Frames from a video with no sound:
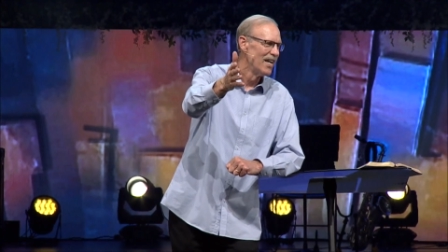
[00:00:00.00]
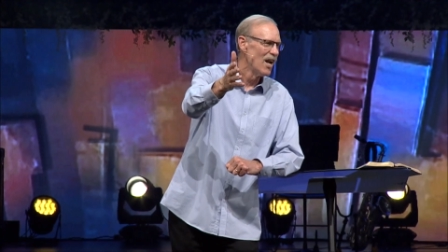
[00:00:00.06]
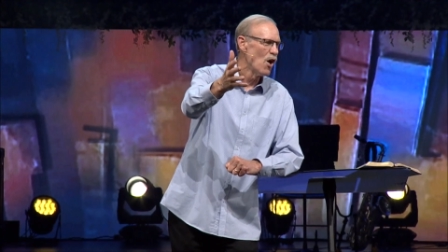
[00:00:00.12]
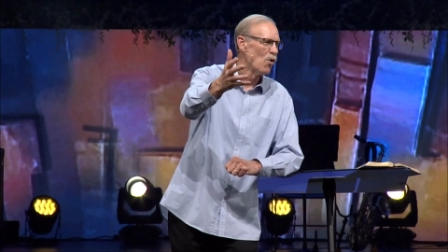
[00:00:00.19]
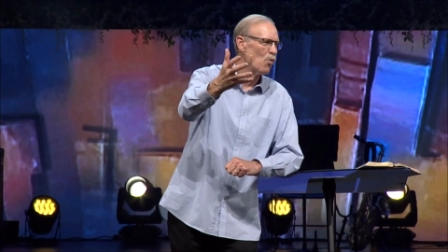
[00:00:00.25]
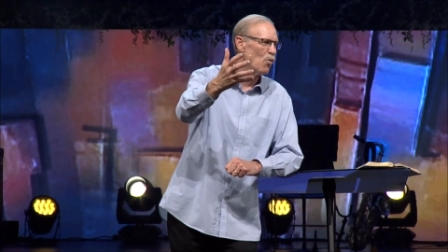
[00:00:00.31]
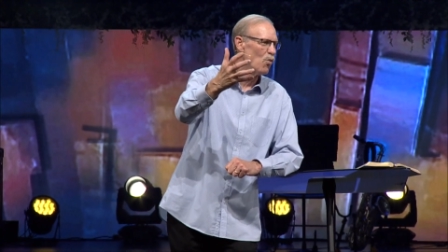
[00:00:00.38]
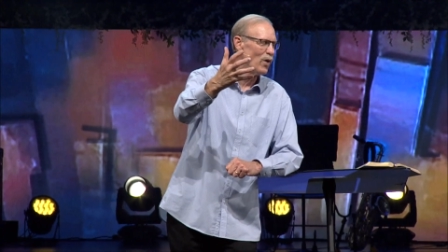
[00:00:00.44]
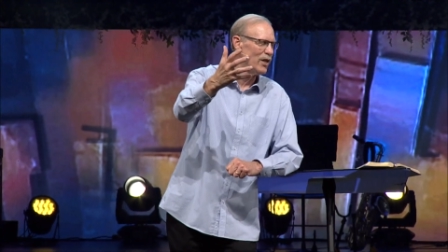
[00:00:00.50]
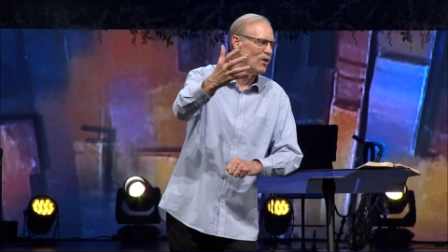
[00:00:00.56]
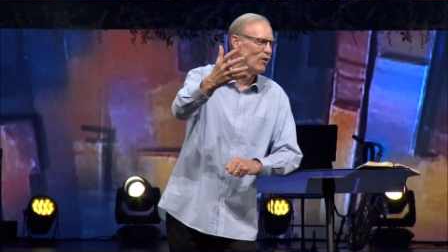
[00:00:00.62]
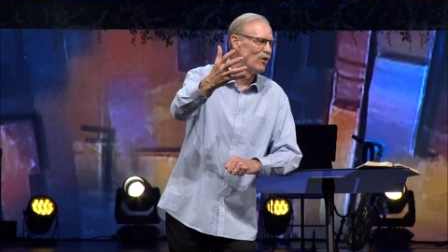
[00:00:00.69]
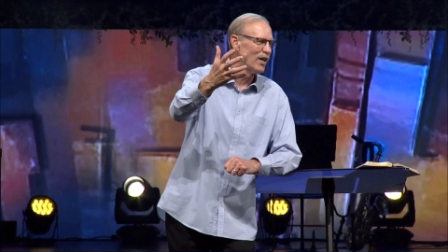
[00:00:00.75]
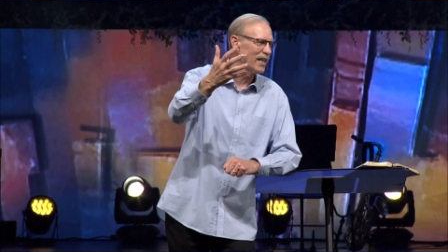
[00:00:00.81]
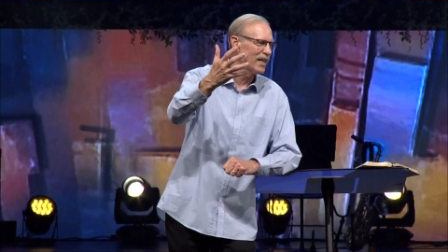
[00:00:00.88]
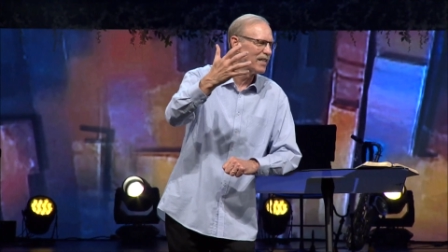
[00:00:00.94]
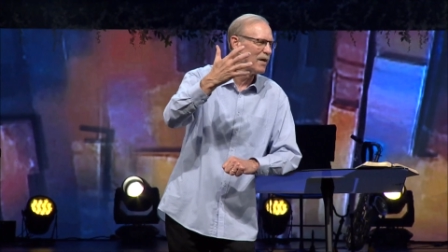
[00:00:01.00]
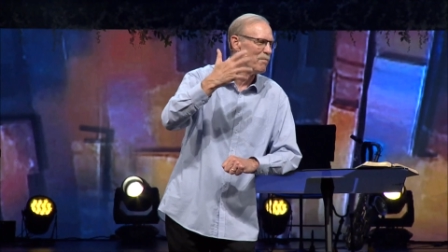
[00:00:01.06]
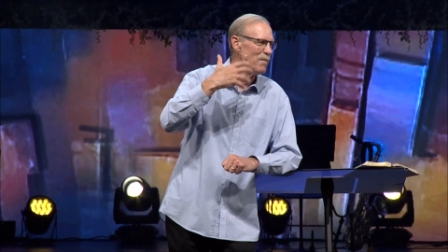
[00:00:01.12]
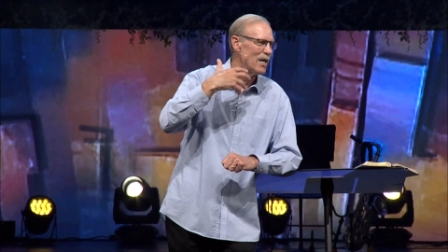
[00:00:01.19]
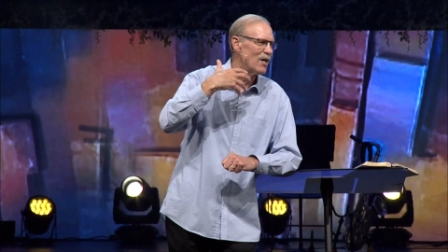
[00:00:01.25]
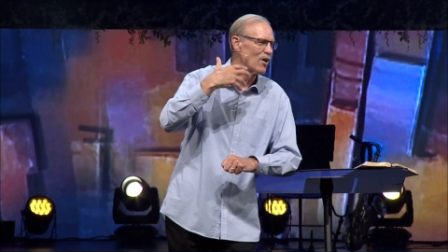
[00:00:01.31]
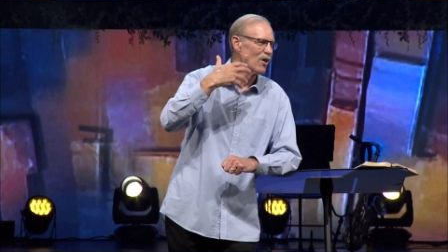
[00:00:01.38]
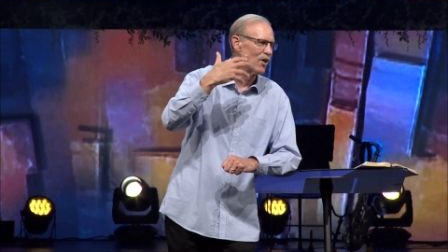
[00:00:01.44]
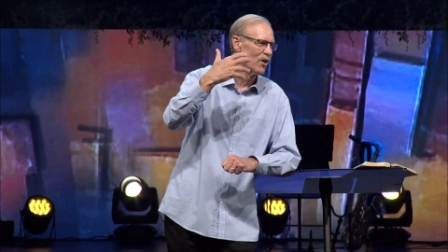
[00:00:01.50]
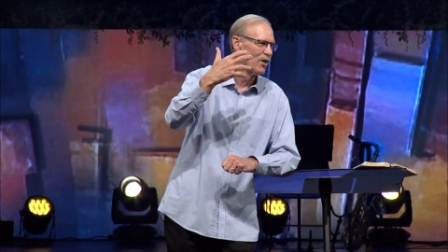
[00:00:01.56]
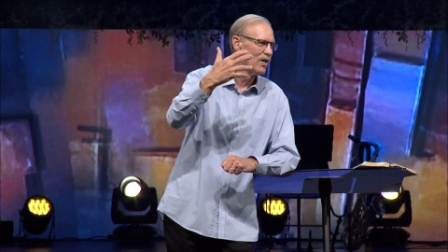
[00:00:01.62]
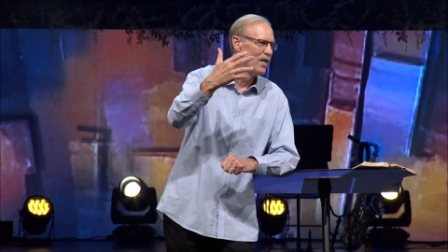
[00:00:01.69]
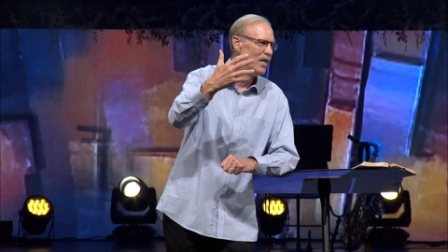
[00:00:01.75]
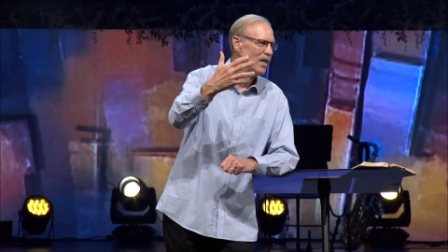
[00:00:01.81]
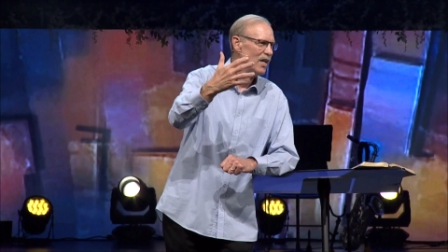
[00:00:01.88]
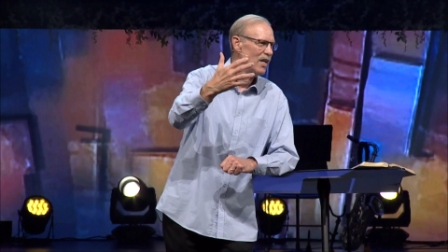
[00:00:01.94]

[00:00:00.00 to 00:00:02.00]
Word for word: No, when you look in the mirror,